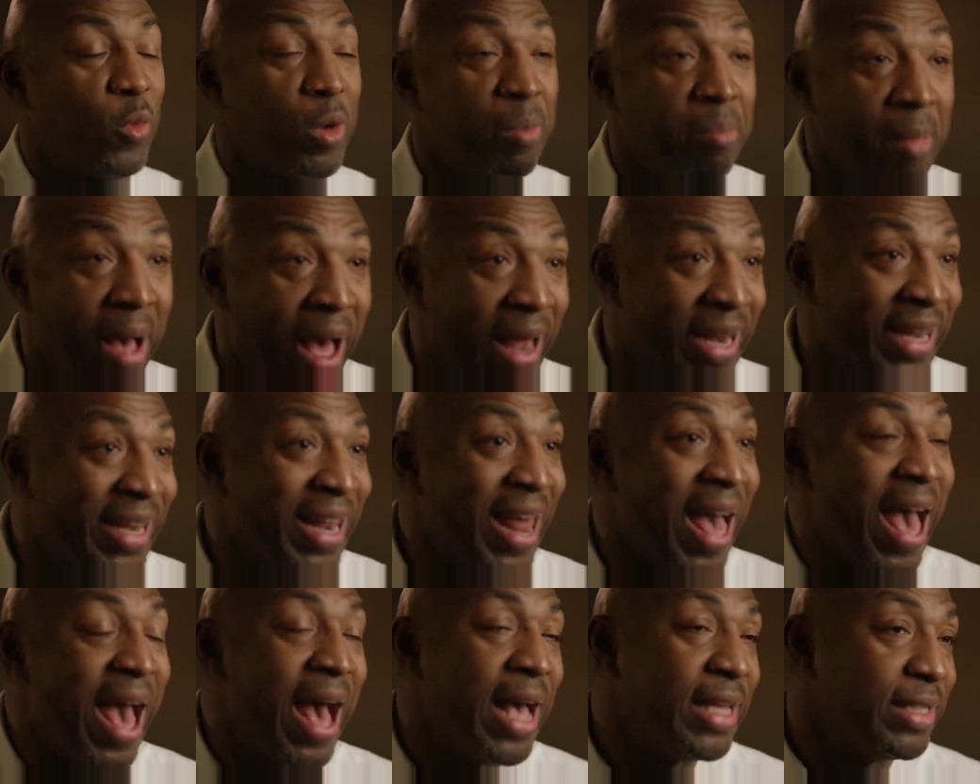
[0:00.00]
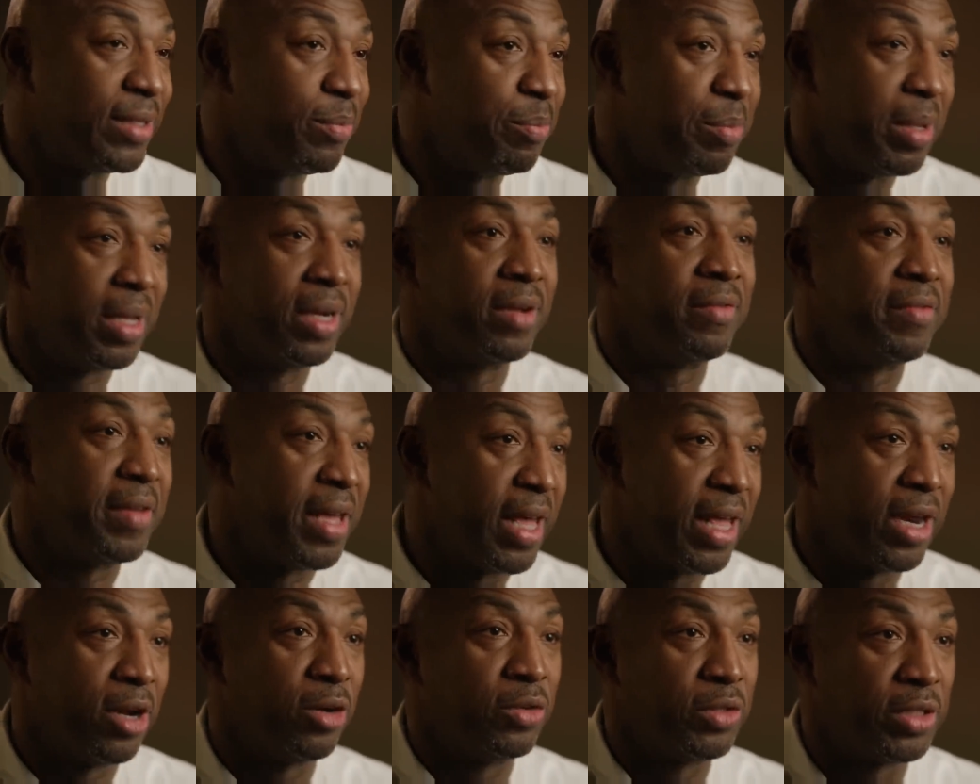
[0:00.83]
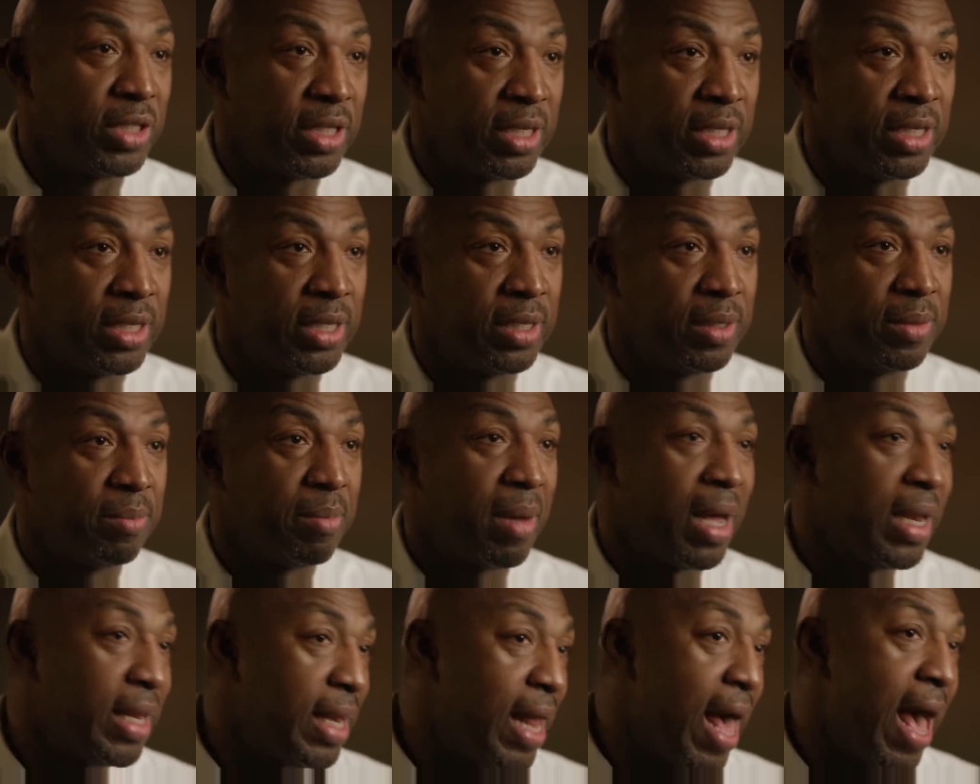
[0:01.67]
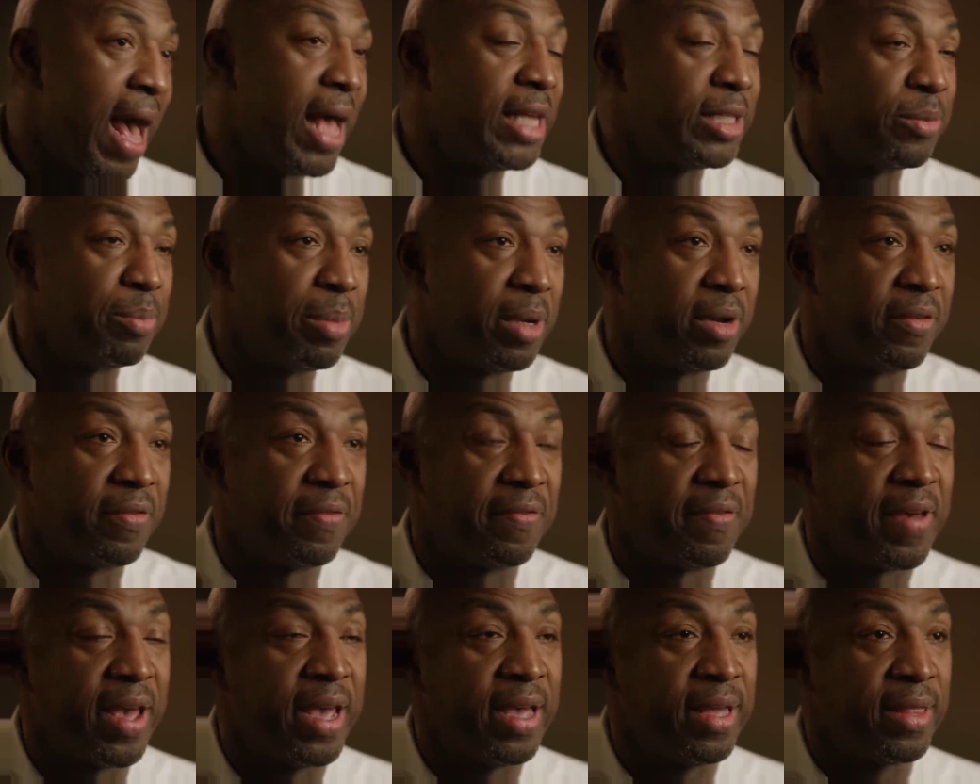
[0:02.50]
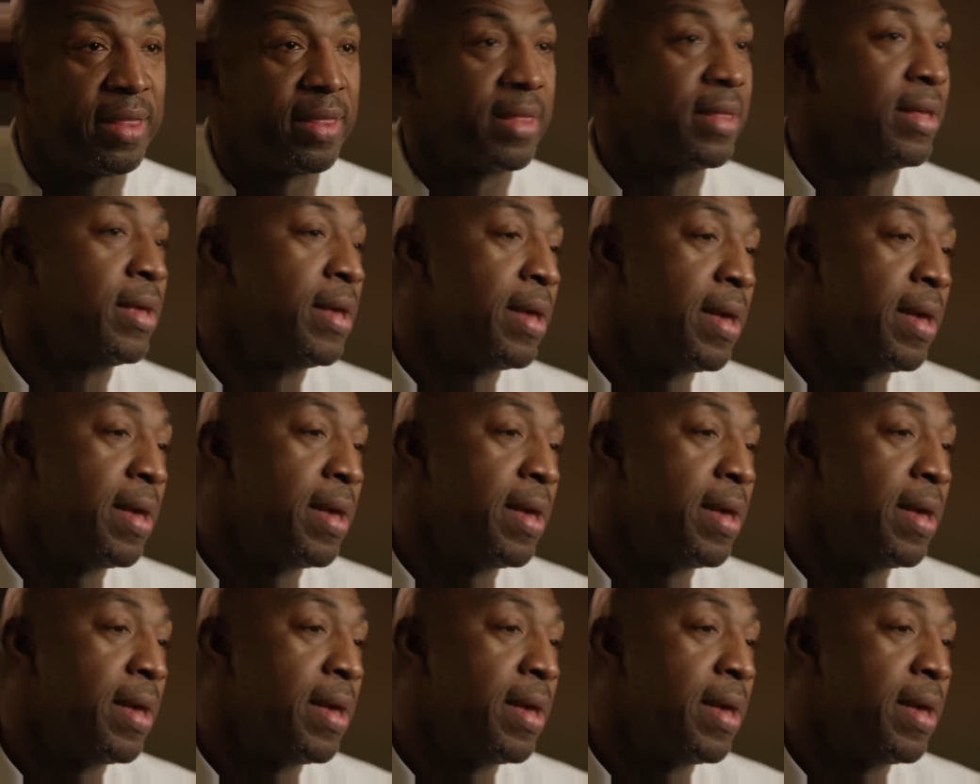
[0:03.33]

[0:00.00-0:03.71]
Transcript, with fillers: with my last bit of energy, my last bit of faith,